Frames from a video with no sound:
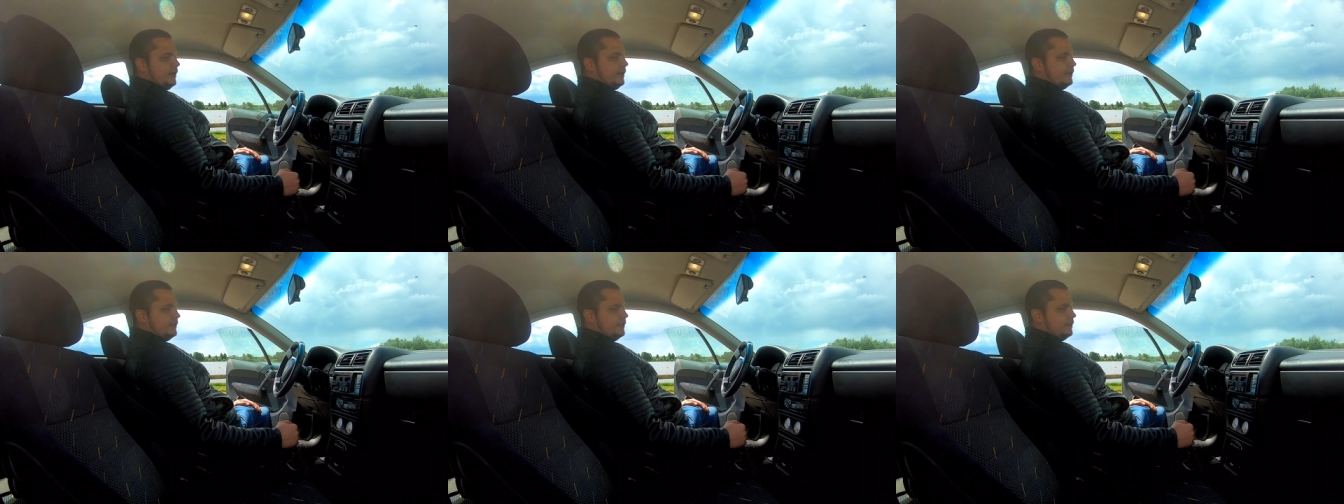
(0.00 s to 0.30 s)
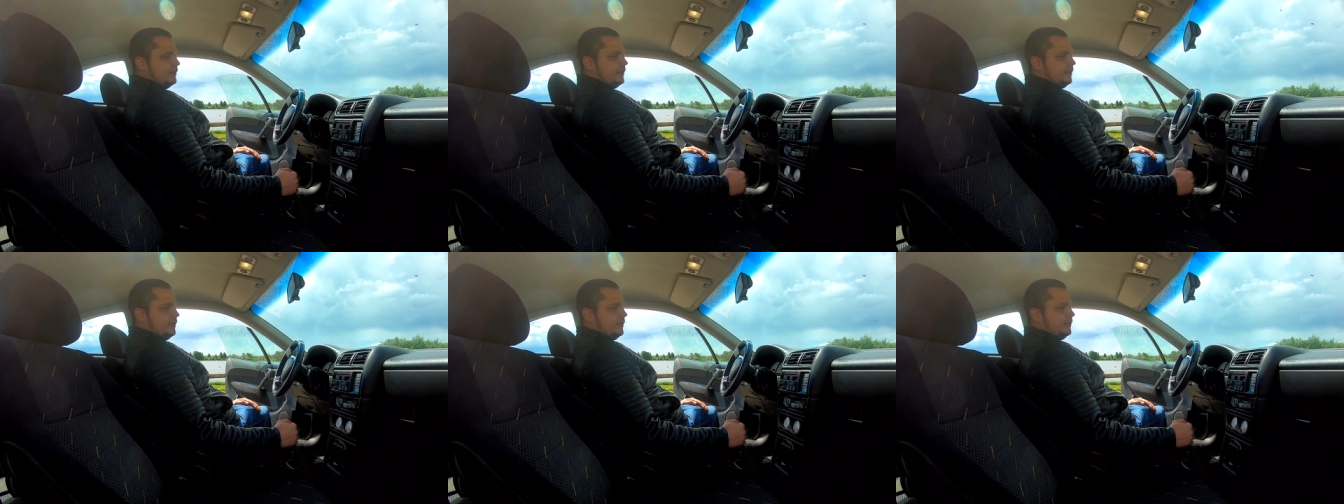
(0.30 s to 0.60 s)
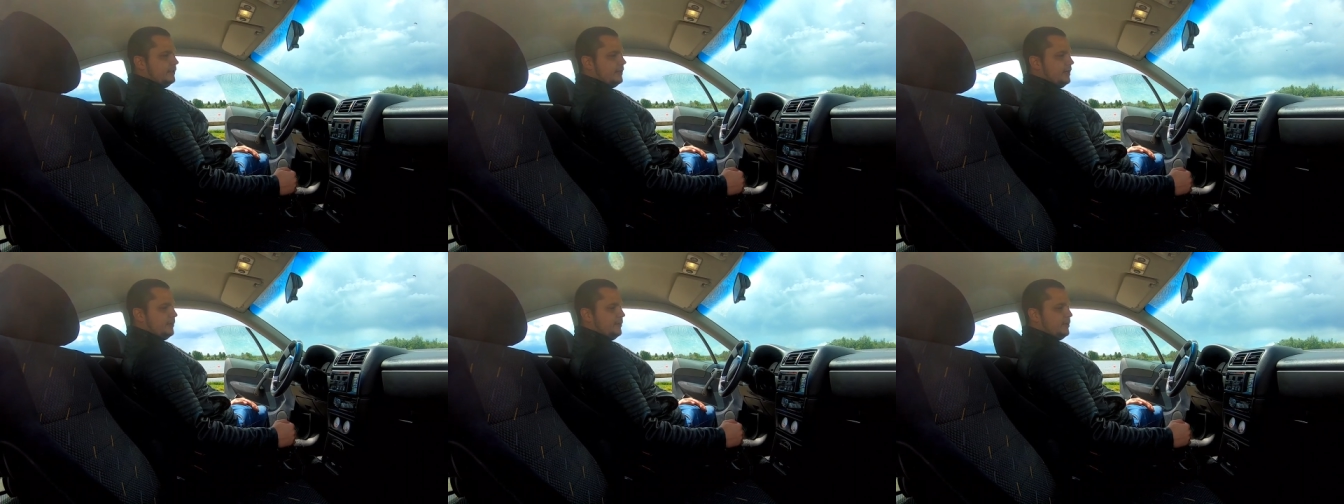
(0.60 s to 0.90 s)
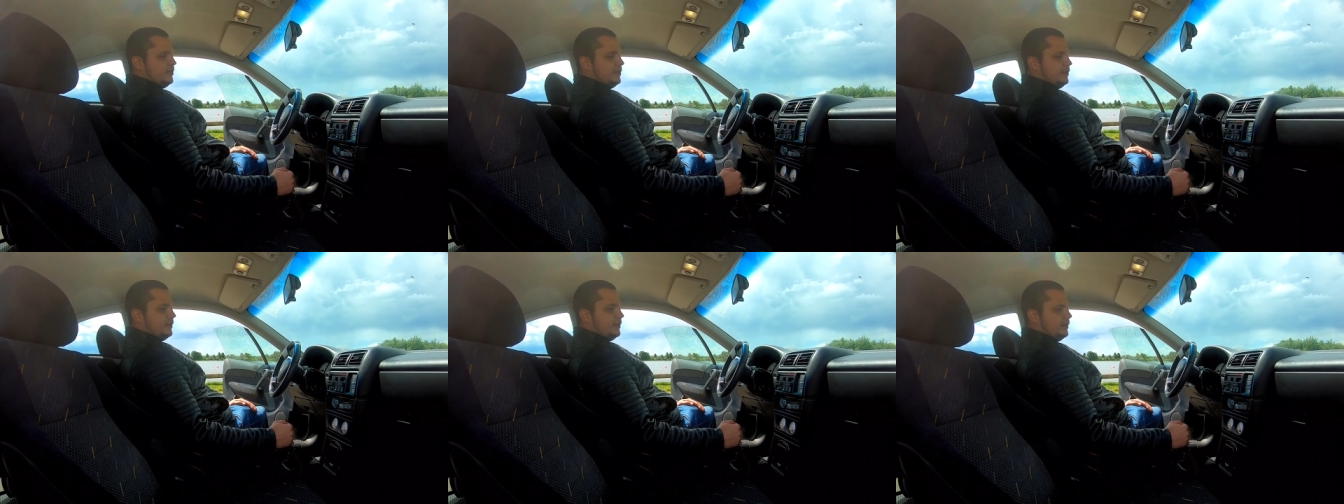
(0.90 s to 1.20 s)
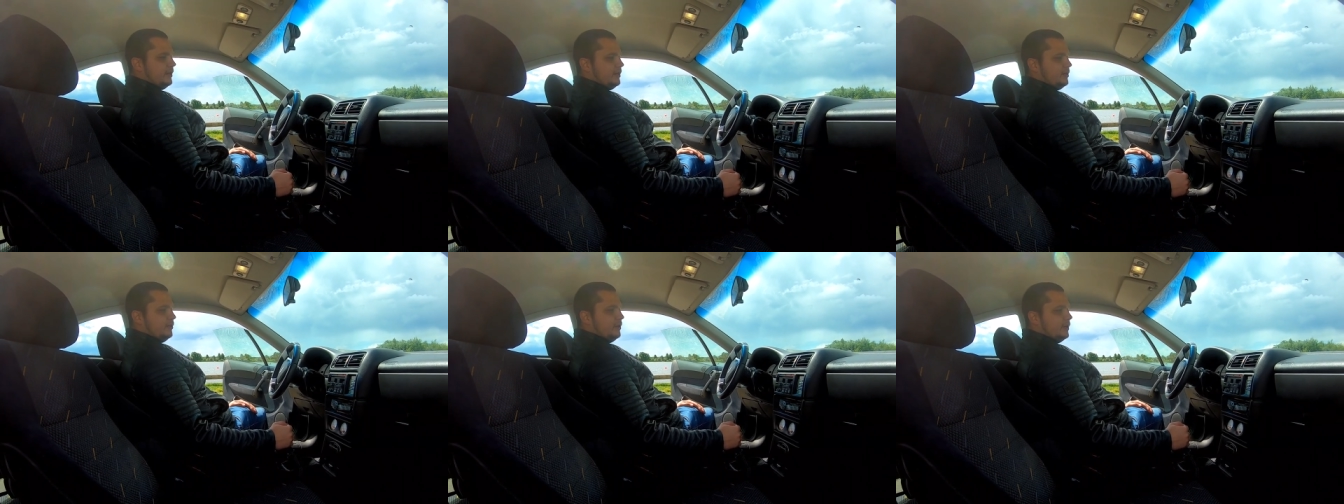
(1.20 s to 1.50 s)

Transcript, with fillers: has the same interior